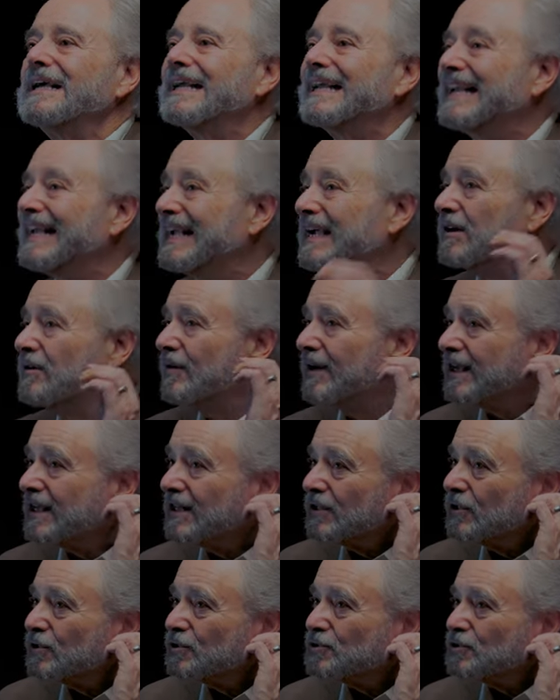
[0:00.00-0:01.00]
hearing
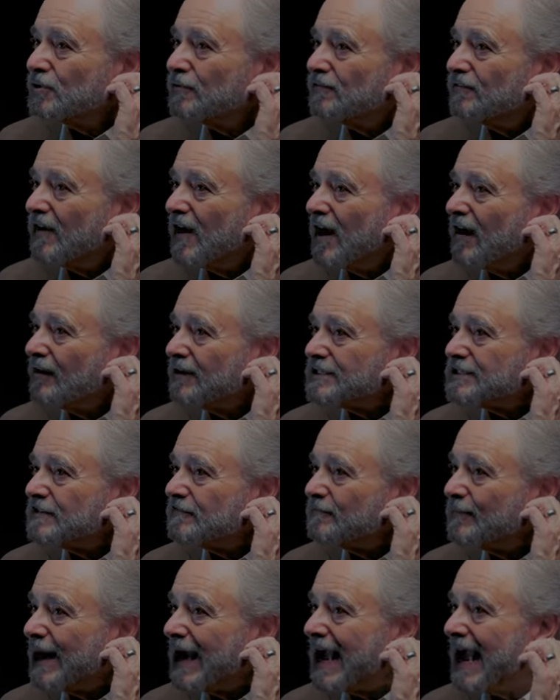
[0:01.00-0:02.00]
the shofar as
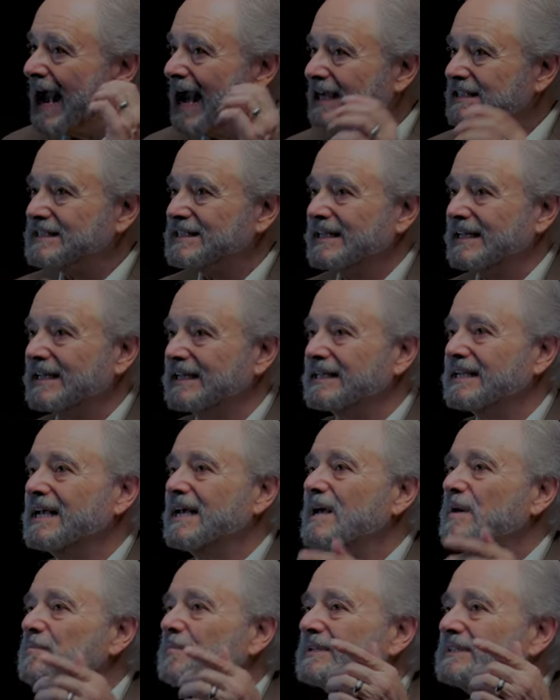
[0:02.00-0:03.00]
if by accident,
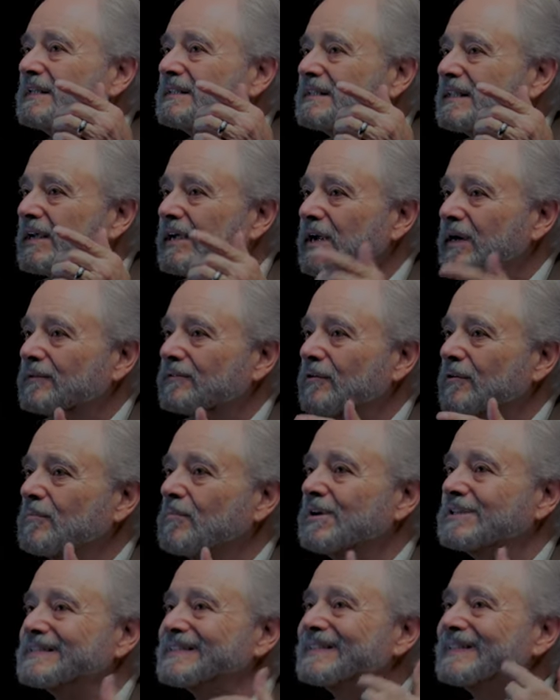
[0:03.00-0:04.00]
but that the hearer
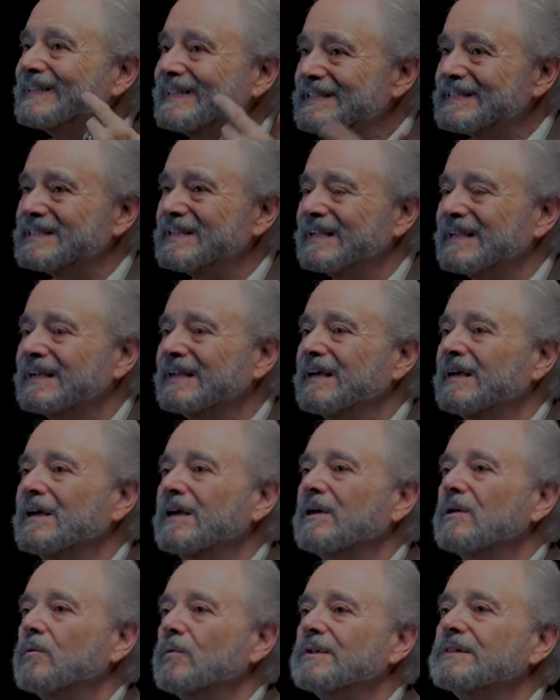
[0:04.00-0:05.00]
must listen
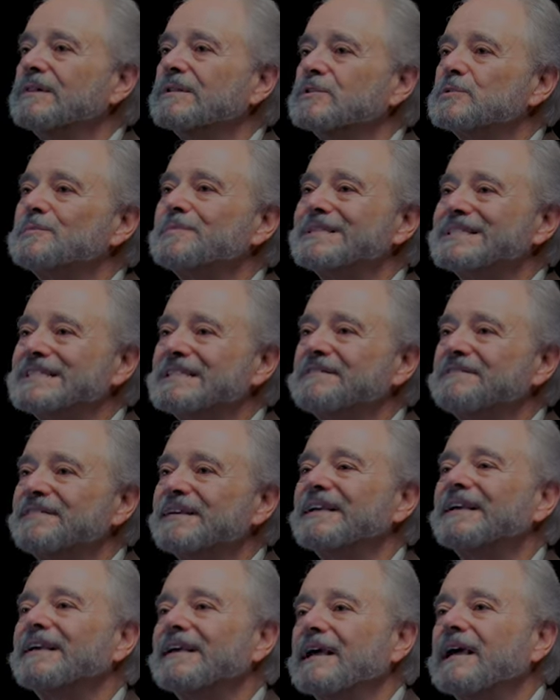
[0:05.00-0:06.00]
with the
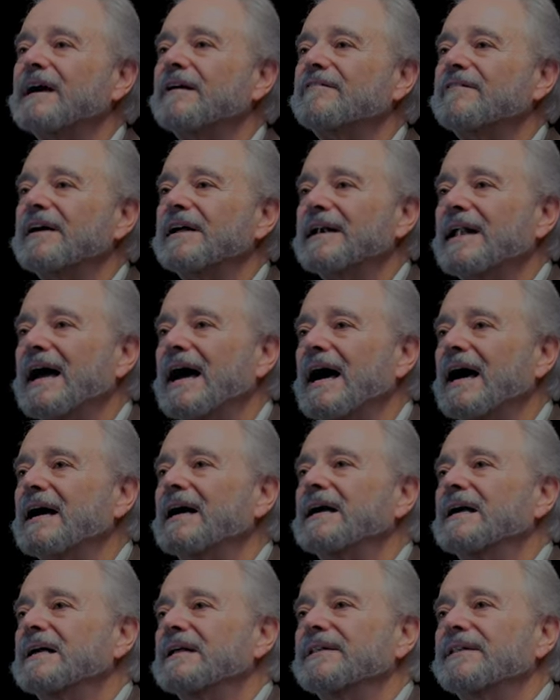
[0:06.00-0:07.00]
specific kavanah,
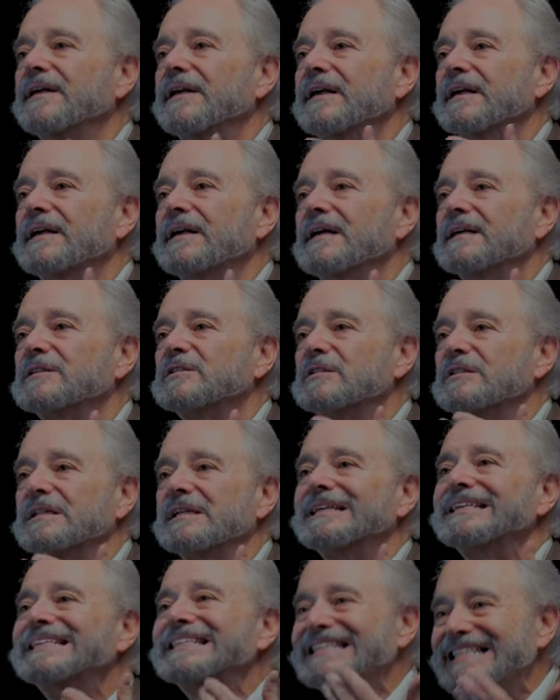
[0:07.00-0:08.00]
the, the
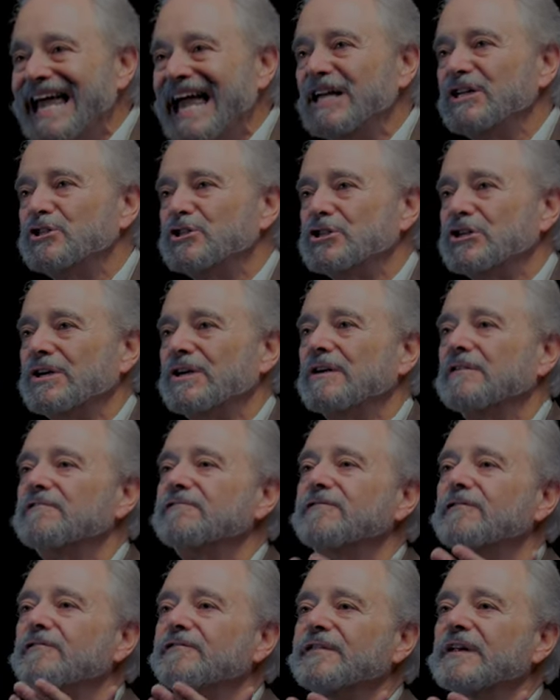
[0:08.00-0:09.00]
intention of
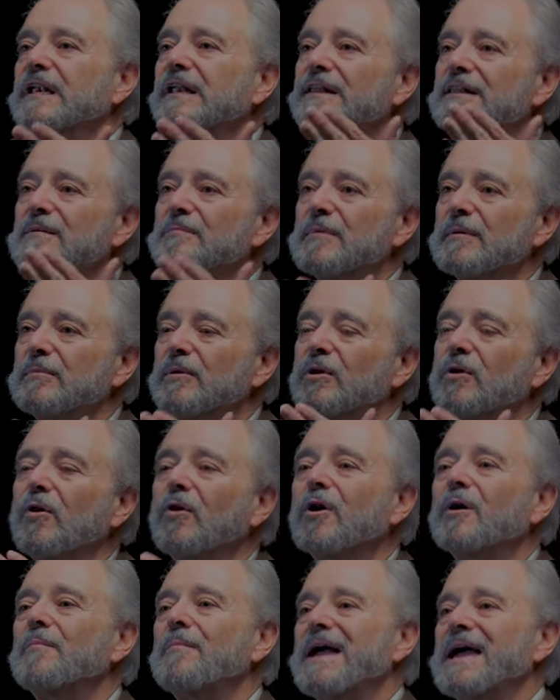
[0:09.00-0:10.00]
fulfilling the biblical
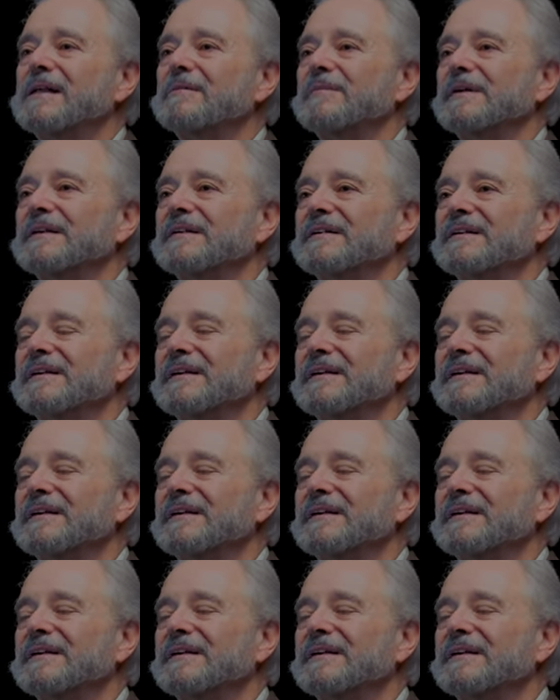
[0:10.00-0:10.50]
commandment.